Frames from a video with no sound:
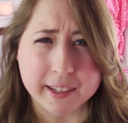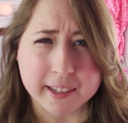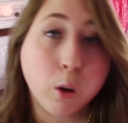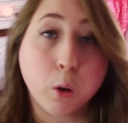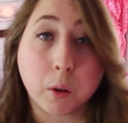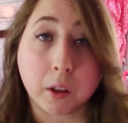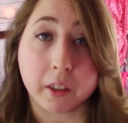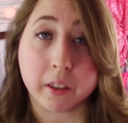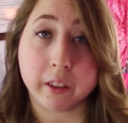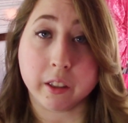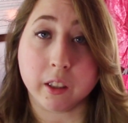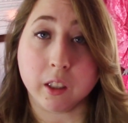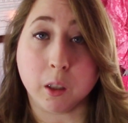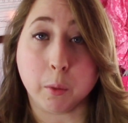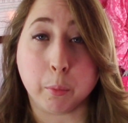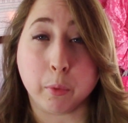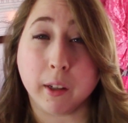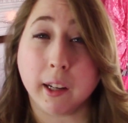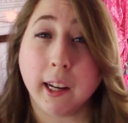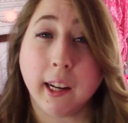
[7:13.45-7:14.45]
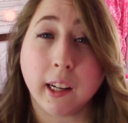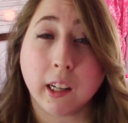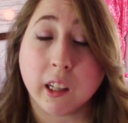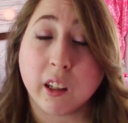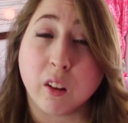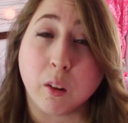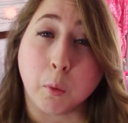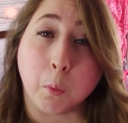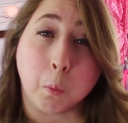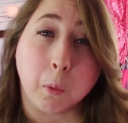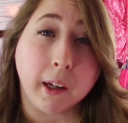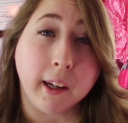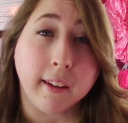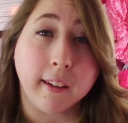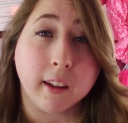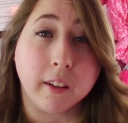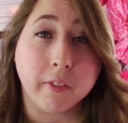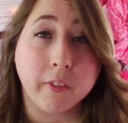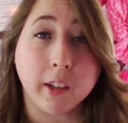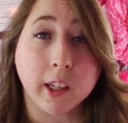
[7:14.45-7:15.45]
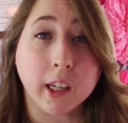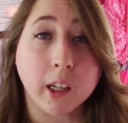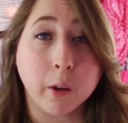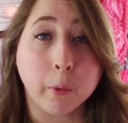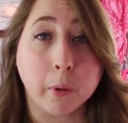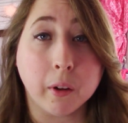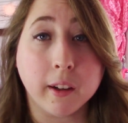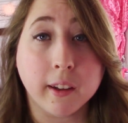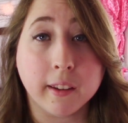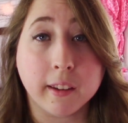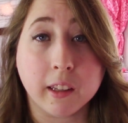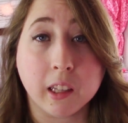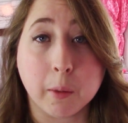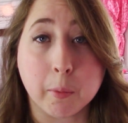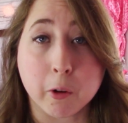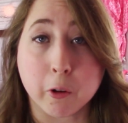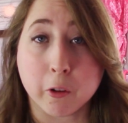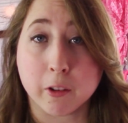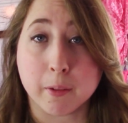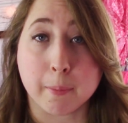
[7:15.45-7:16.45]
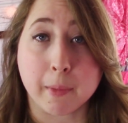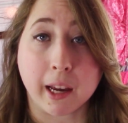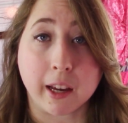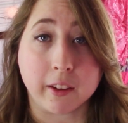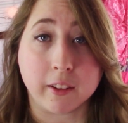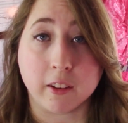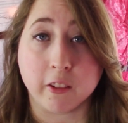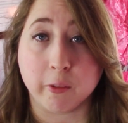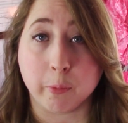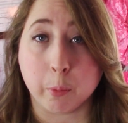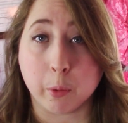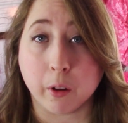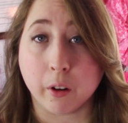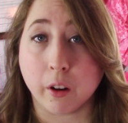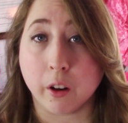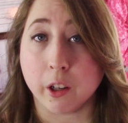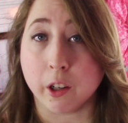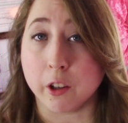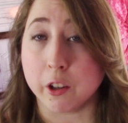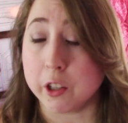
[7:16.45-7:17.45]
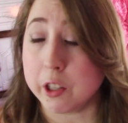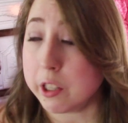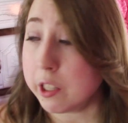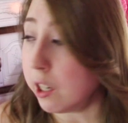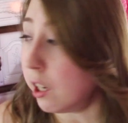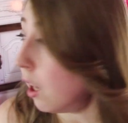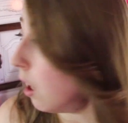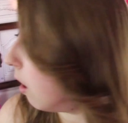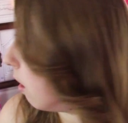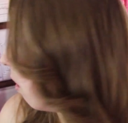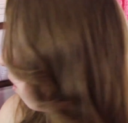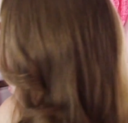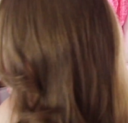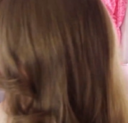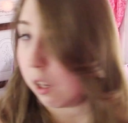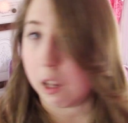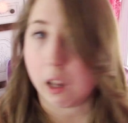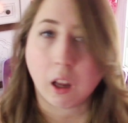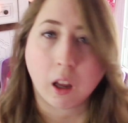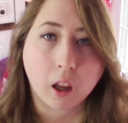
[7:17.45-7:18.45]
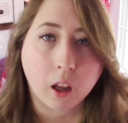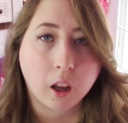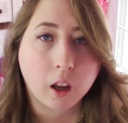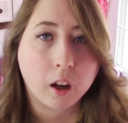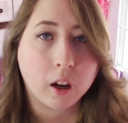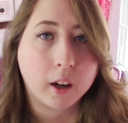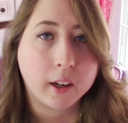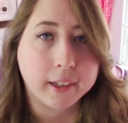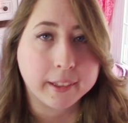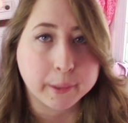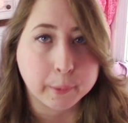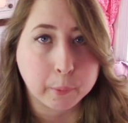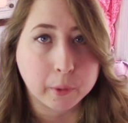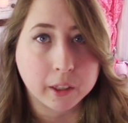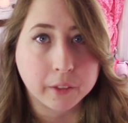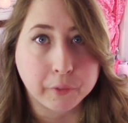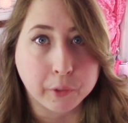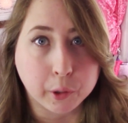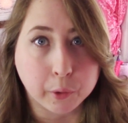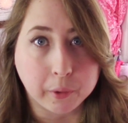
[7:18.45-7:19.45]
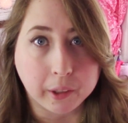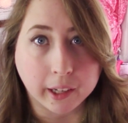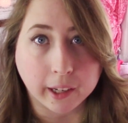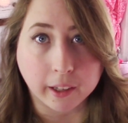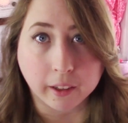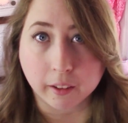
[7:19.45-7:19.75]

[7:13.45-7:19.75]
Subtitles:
Question number 8 is weightlifting. What is the most massive book on your shelf? I guess we're gonna have to go get